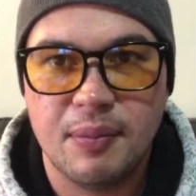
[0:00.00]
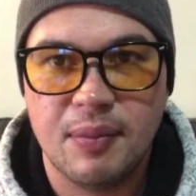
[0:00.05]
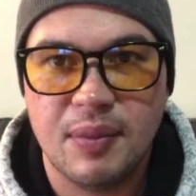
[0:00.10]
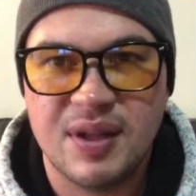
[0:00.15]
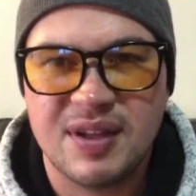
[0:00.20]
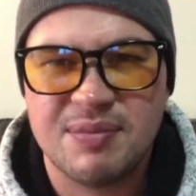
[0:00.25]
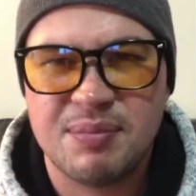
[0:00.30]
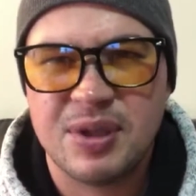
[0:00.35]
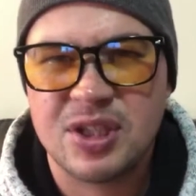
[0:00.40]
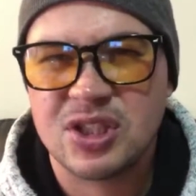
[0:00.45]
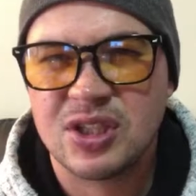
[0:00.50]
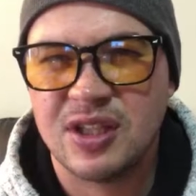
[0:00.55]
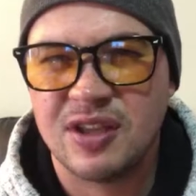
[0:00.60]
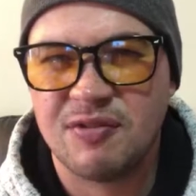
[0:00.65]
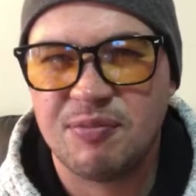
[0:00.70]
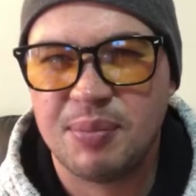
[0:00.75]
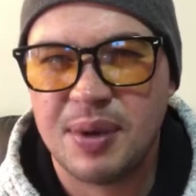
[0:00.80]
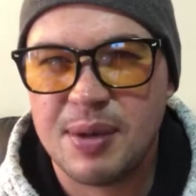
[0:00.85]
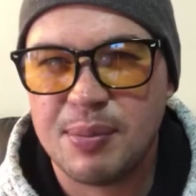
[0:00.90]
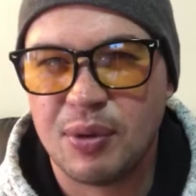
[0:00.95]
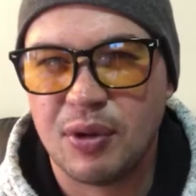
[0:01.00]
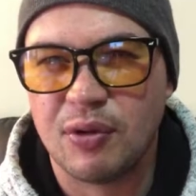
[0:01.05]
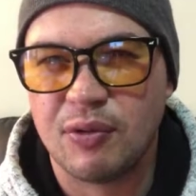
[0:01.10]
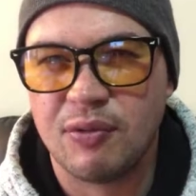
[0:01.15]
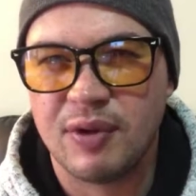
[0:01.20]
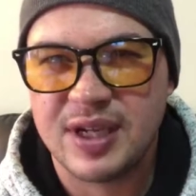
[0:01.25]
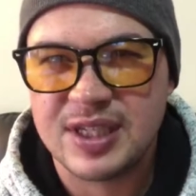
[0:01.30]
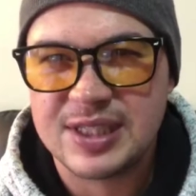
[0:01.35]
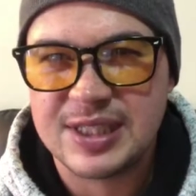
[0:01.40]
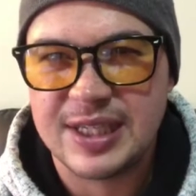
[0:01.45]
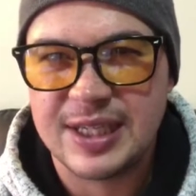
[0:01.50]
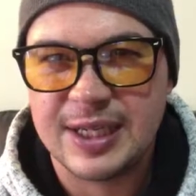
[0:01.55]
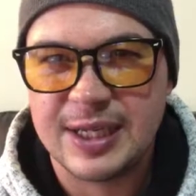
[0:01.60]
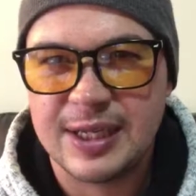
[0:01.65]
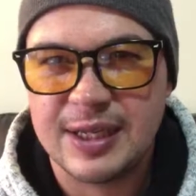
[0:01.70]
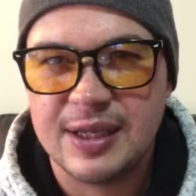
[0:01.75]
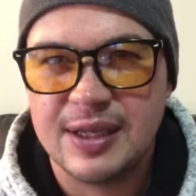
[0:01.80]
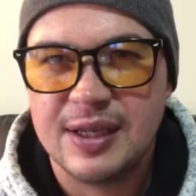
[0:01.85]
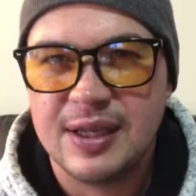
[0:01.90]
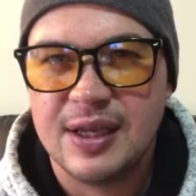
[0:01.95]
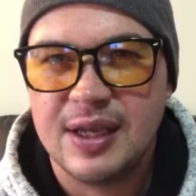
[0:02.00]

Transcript: especially if people are renting.